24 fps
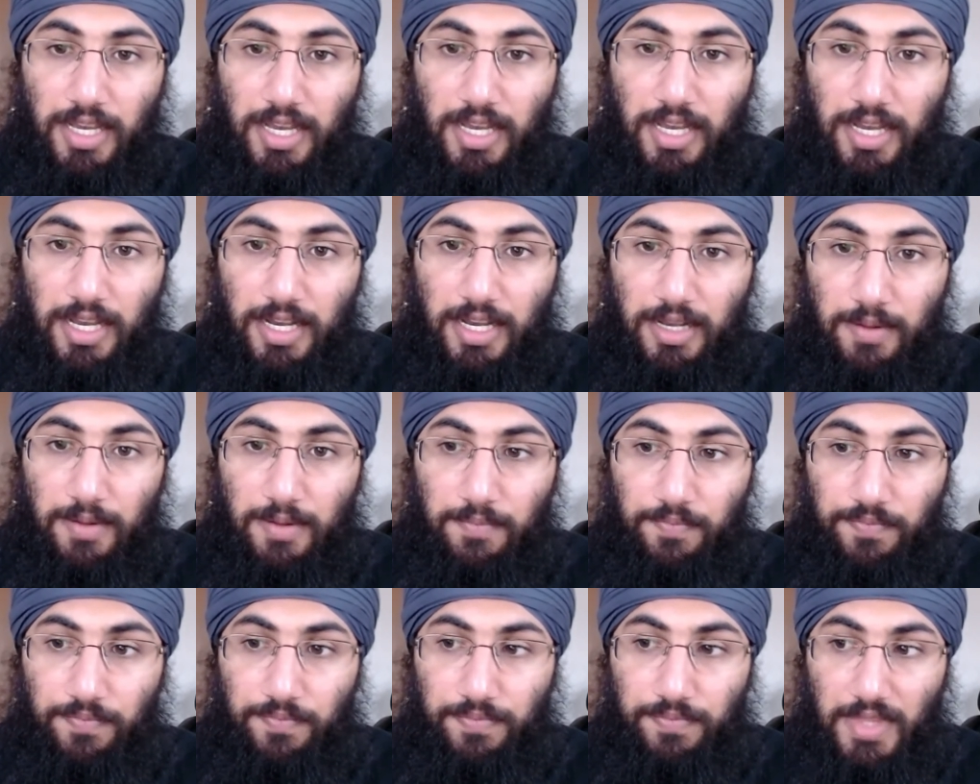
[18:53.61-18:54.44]

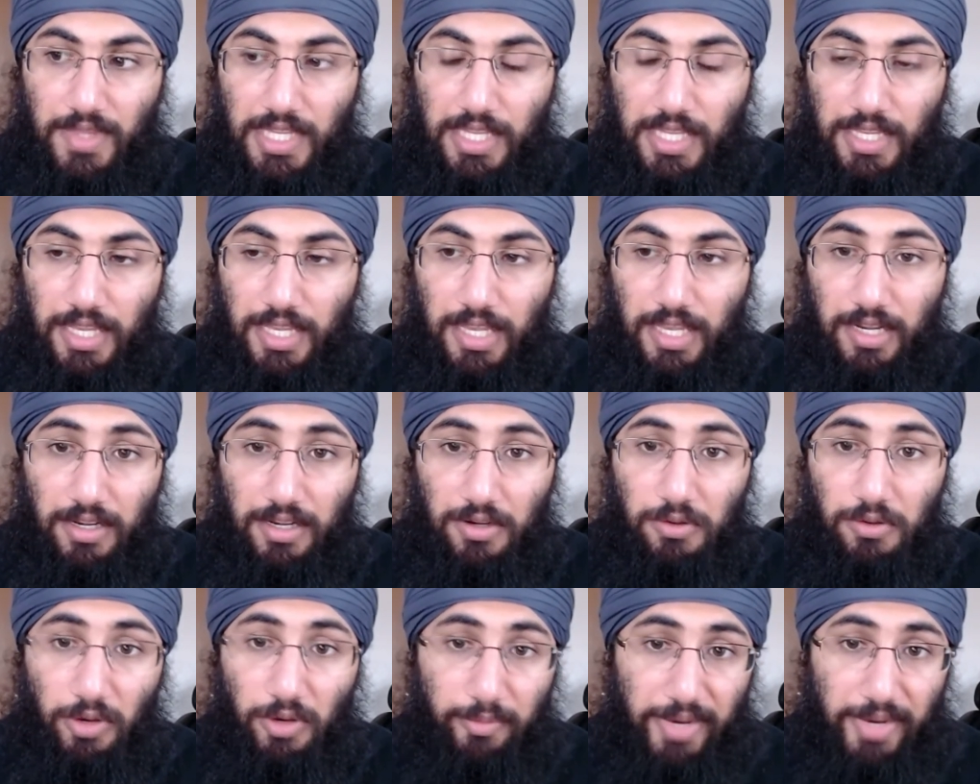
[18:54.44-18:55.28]

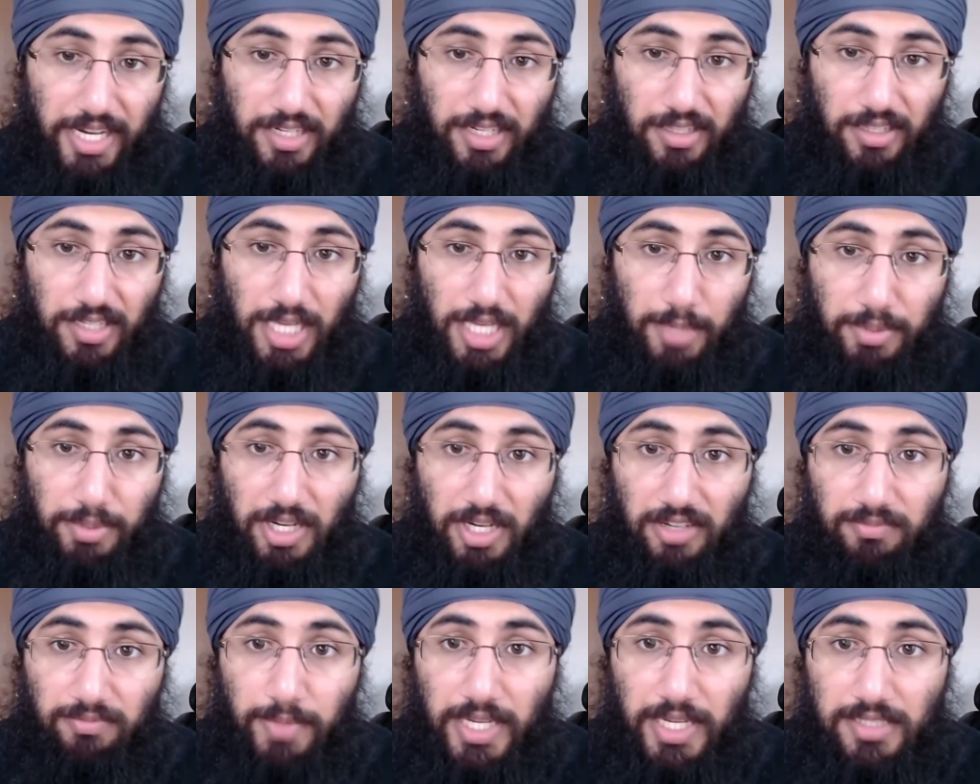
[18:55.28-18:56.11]
And going back to the
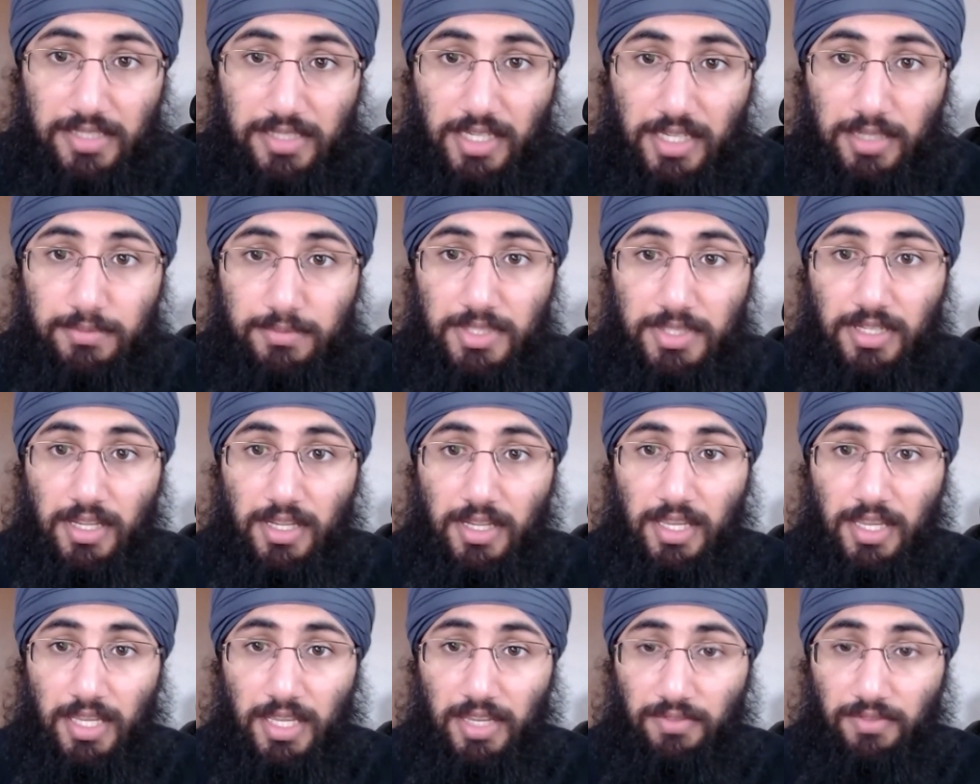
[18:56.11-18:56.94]
topic of paisabs,
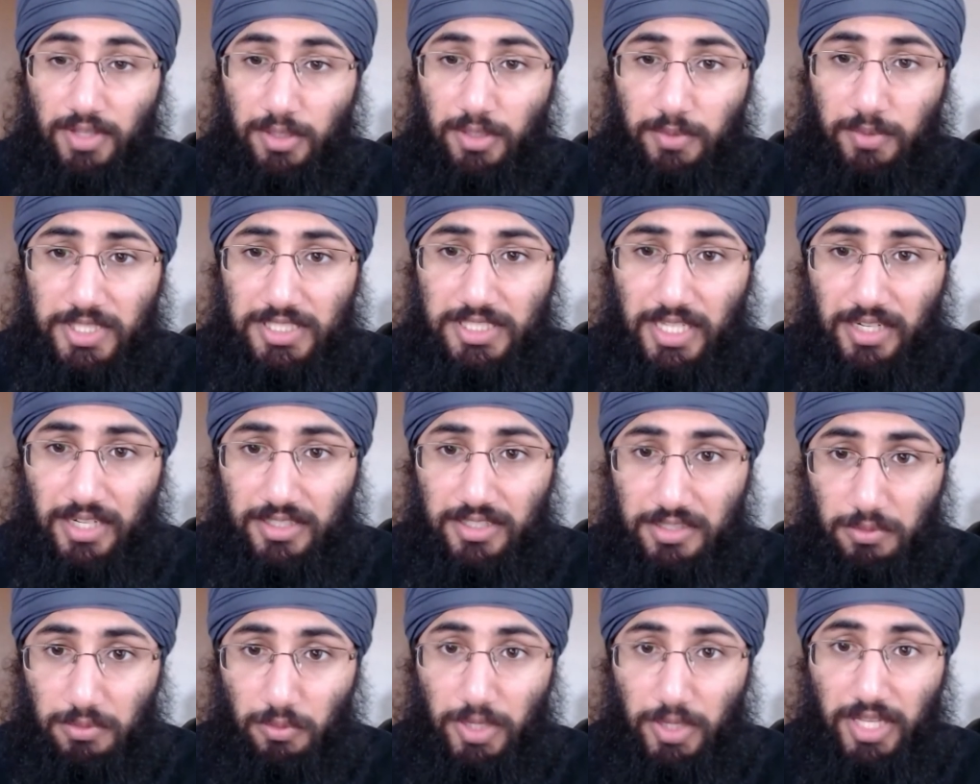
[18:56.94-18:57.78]
even the ones that are
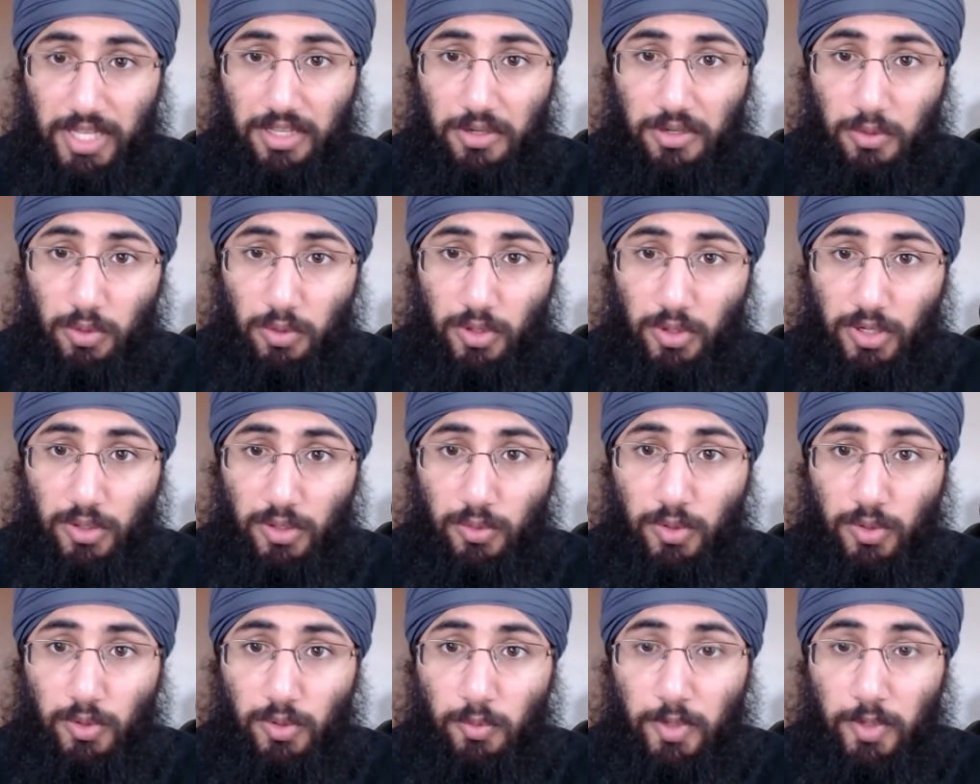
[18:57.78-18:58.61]
quote
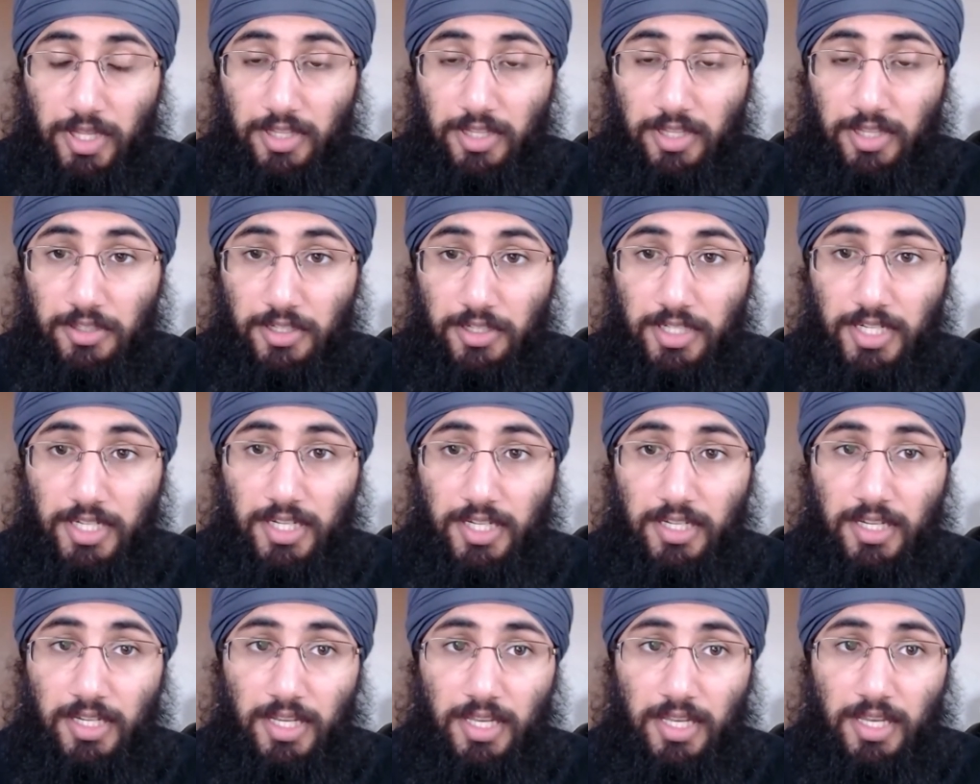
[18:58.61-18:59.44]
unquote well
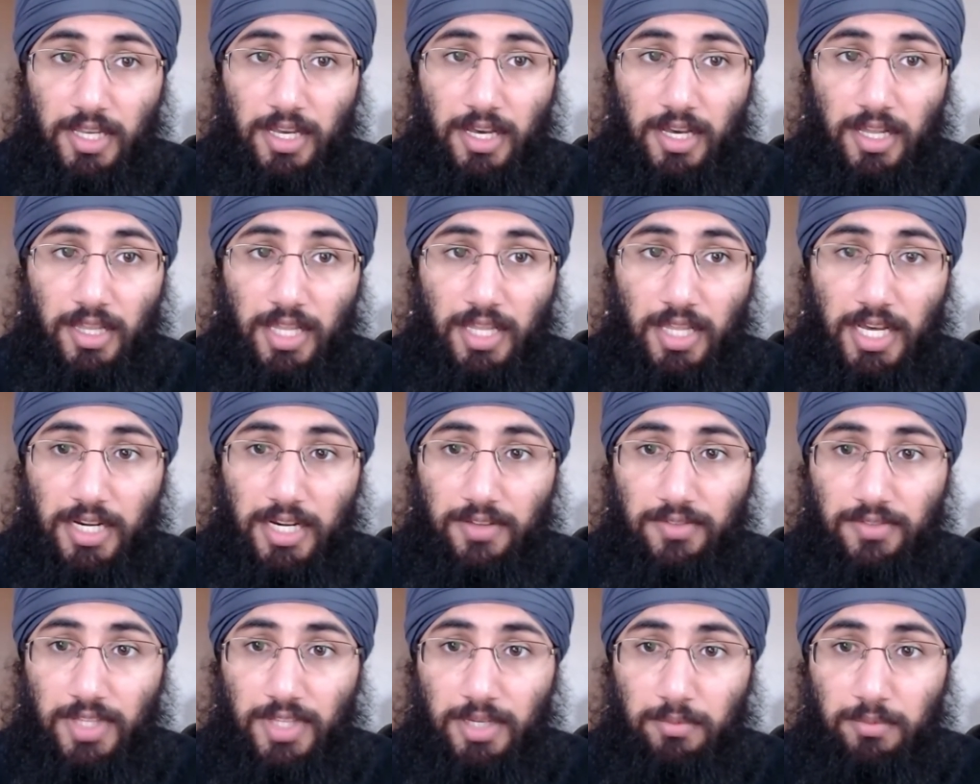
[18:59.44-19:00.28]
learned, a lot
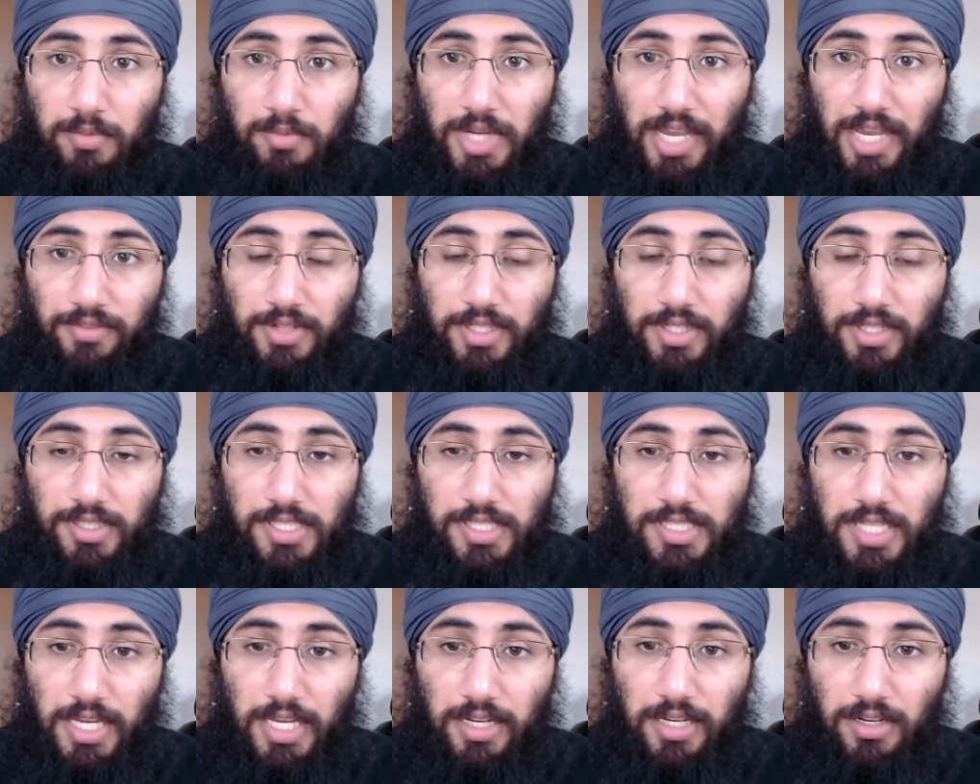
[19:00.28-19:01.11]
of them we have to
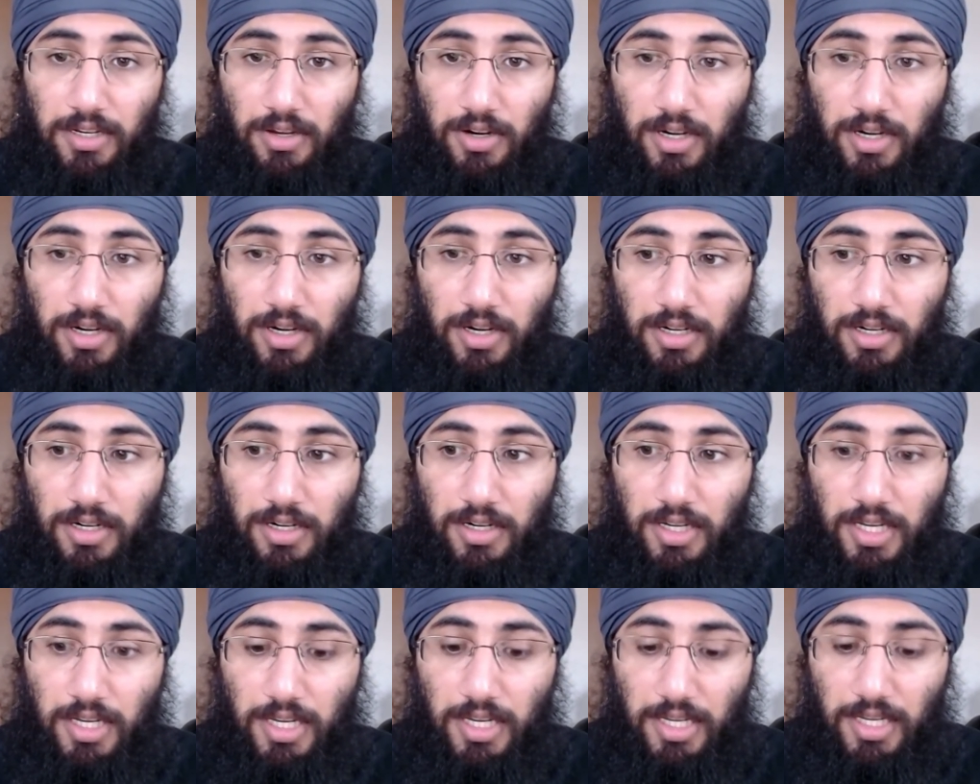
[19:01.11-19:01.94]
understand
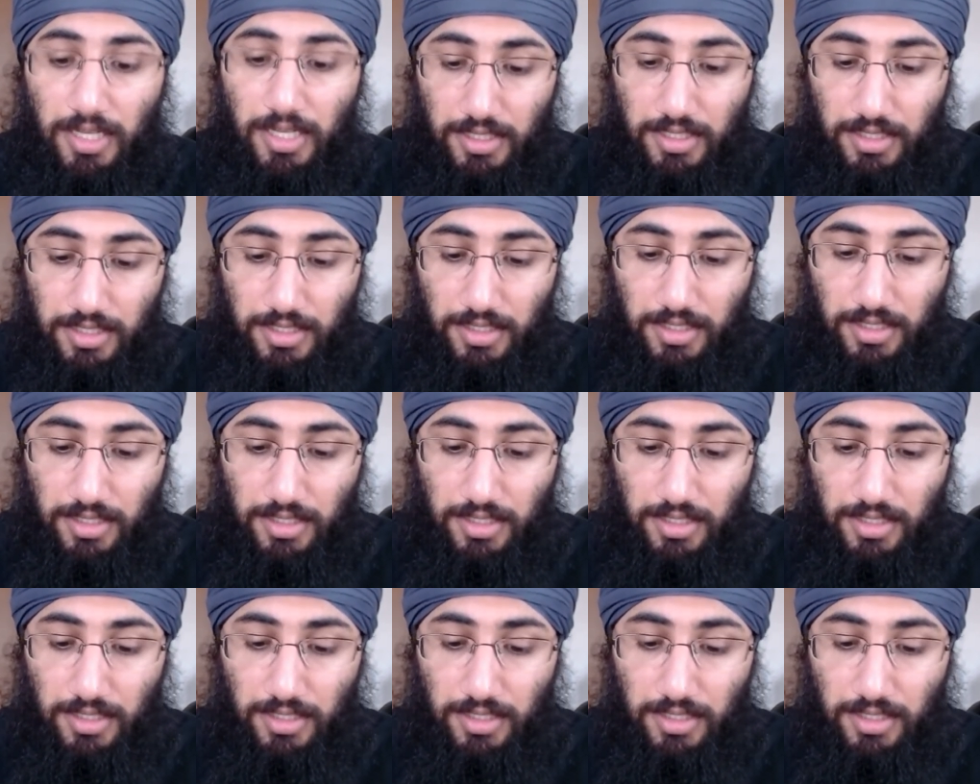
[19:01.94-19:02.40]
are